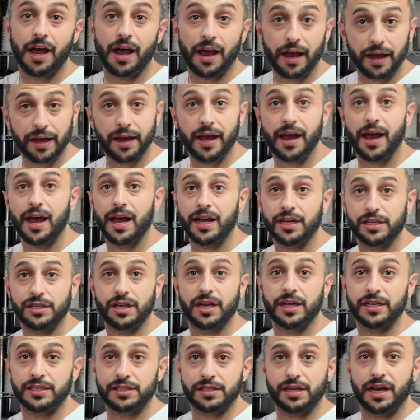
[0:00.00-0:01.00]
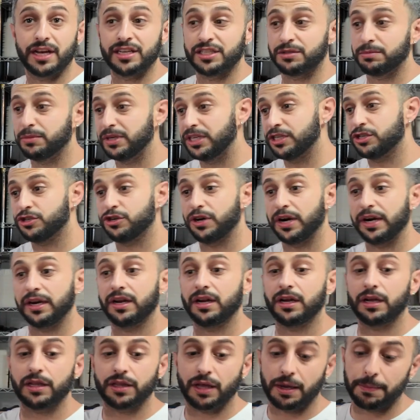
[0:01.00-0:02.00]
As me
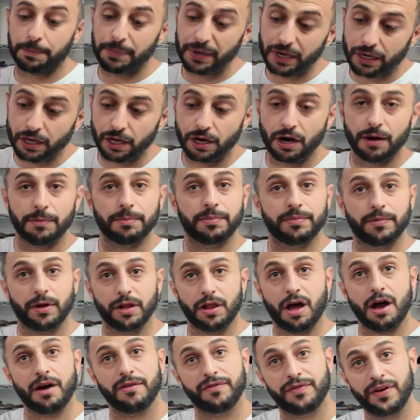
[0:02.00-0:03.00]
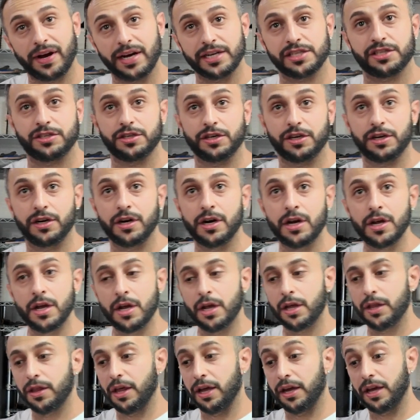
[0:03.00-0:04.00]
training, they pick it up a lot faster.
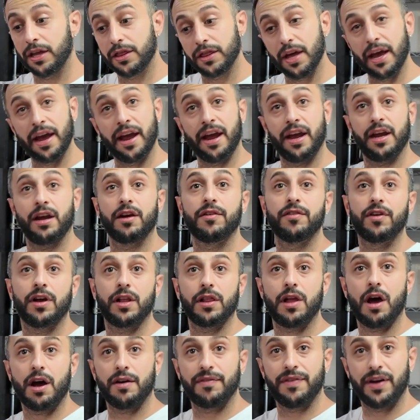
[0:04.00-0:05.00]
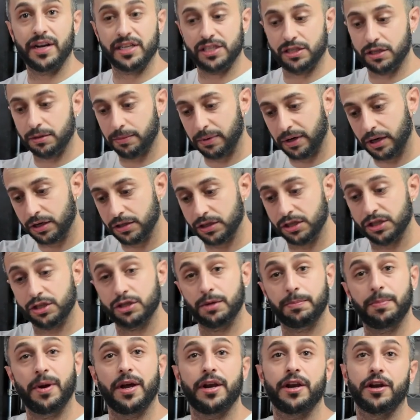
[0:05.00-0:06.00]
They get the hang of it a lot faster because it's
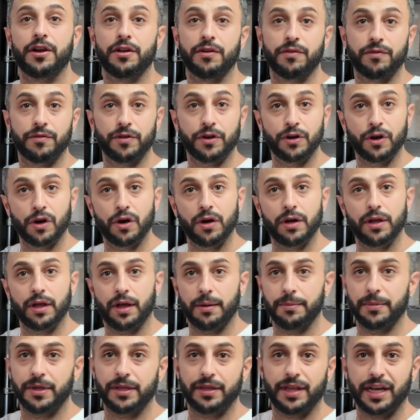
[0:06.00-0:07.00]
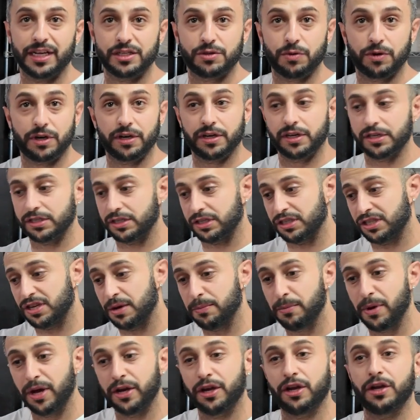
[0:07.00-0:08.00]
repetitive. You know, I mean that's what it is. It's
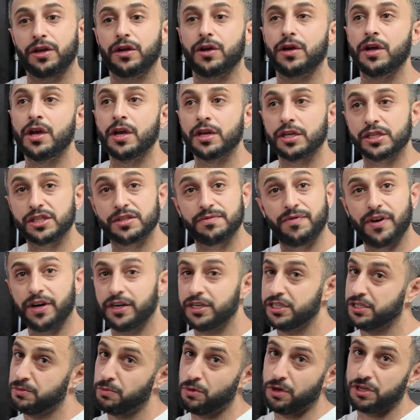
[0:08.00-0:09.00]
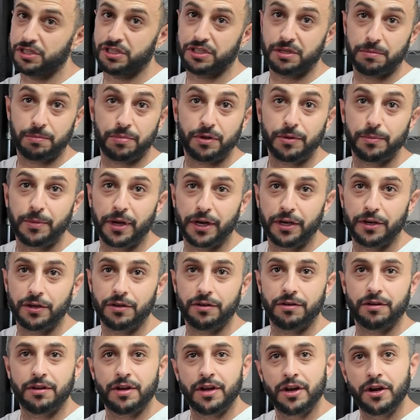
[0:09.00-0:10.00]
a menu. It's a very small, simple
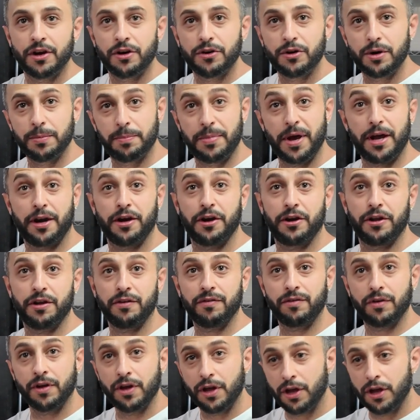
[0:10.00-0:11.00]
menu, repetitive.